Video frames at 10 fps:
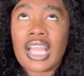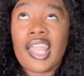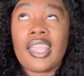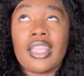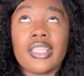
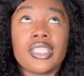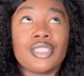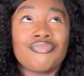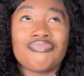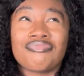
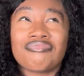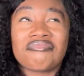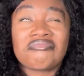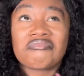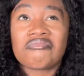
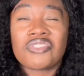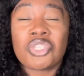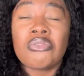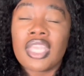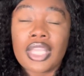
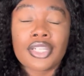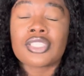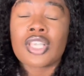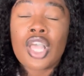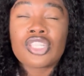2
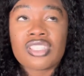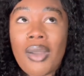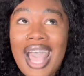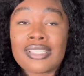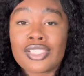years.
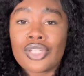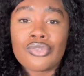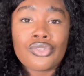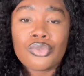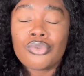So I
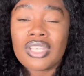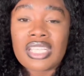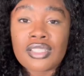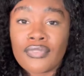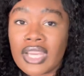still knew
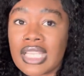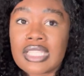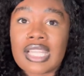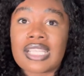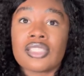his
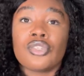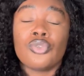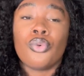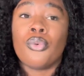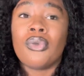friends. I
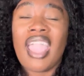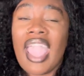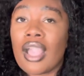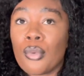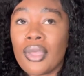still knew who he
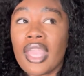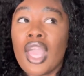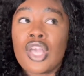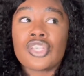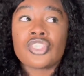hang
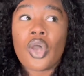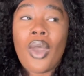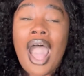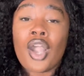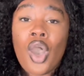with.
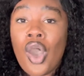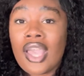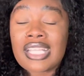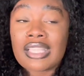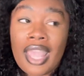So I
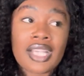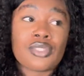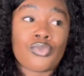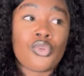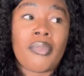called his
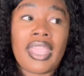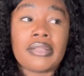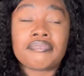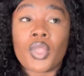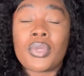
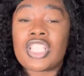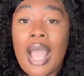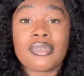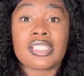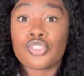ex-roommate, which
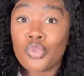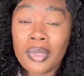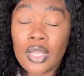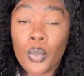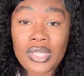I was
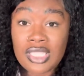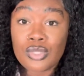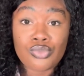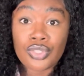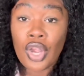assuming it was
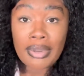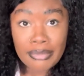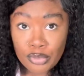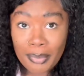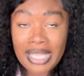his
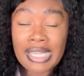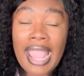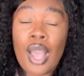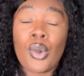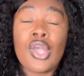current roommate
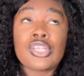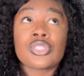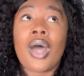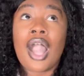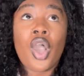now.
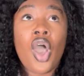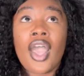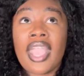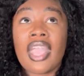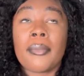So I
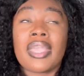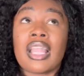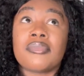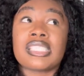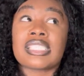called him,
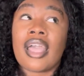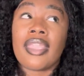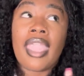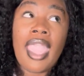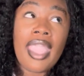and I'm just
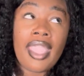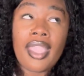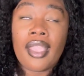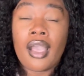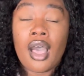like,
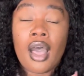hey,